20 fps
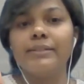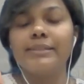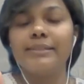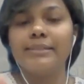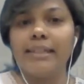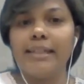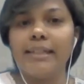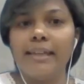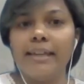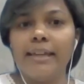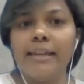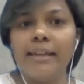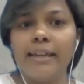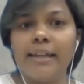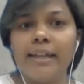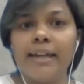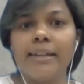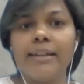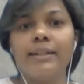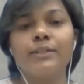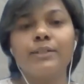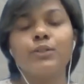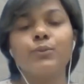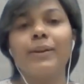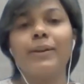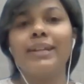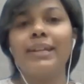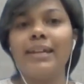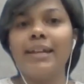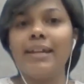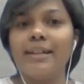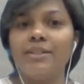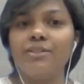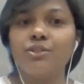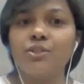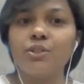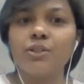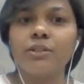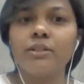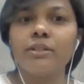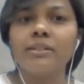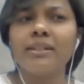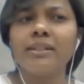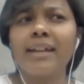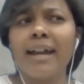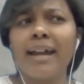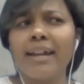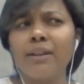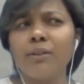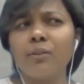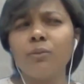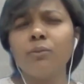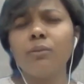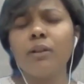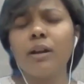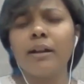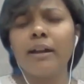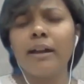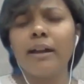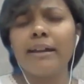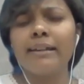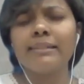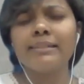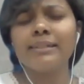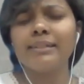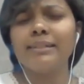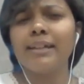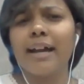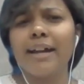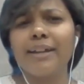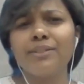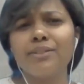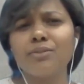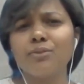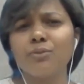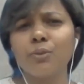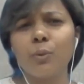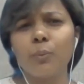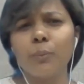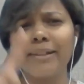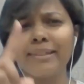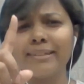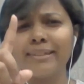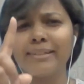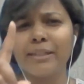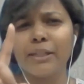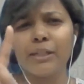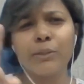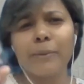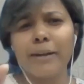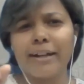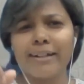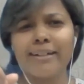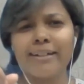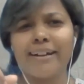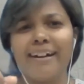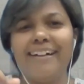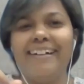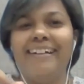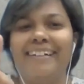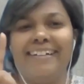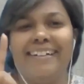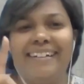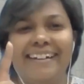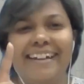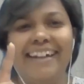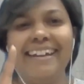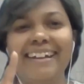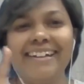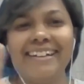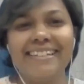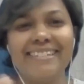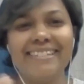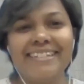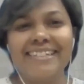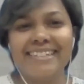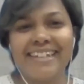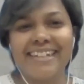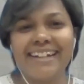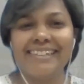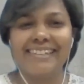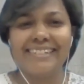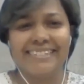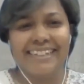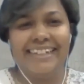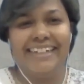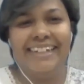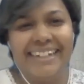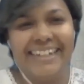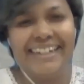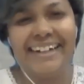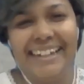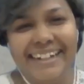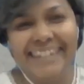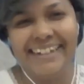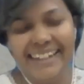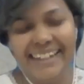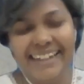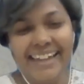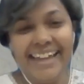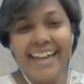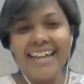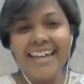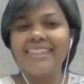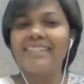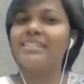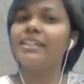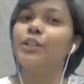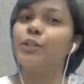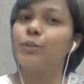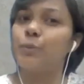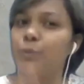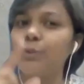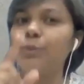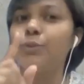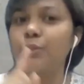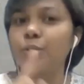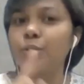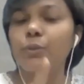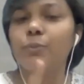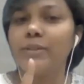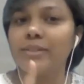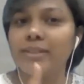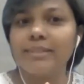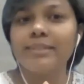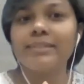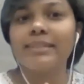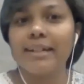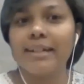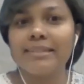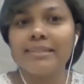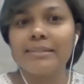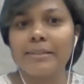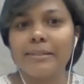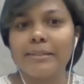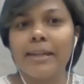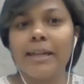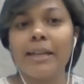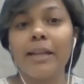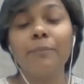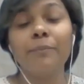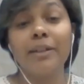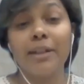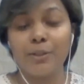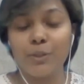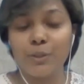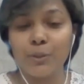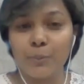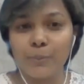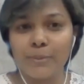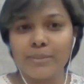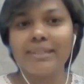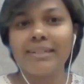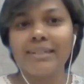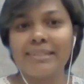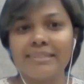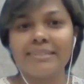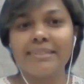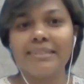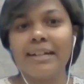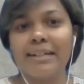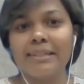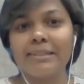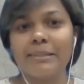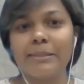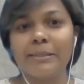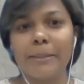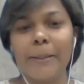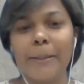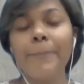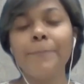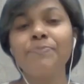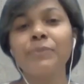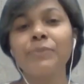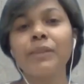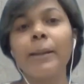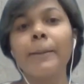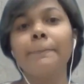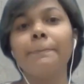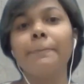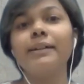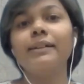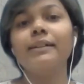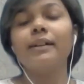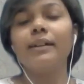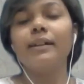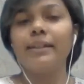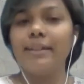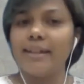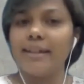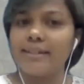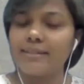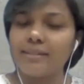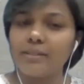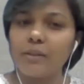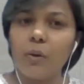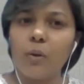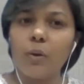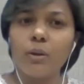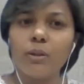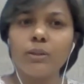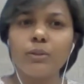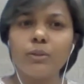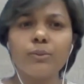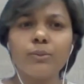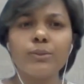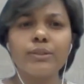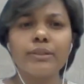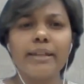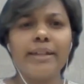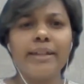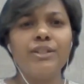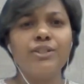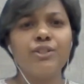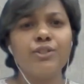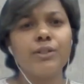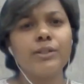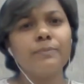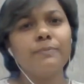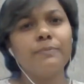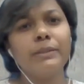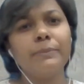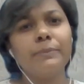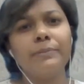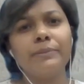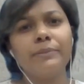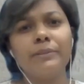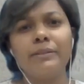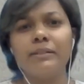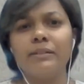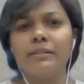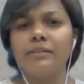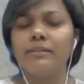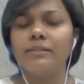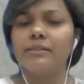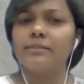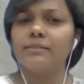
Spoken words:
sea and it is very ancient? And I said, I just know one city, Dwarka, and it is inside the sea. They said, you should visit that city, and I'm yet to visit that city. But yes, all those ancient people